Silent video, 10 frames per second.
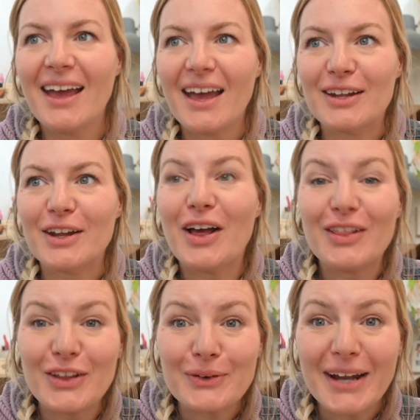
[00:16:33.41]
and
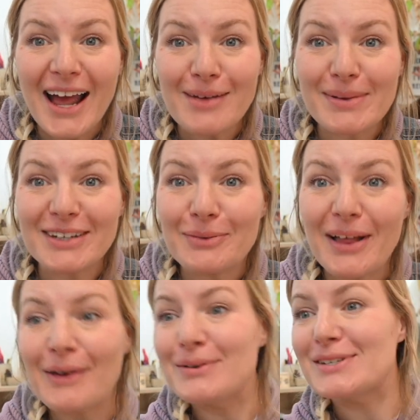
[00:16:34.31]
look what happened
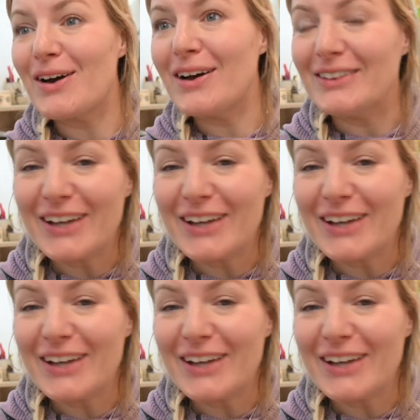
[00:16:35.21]
while I was gone.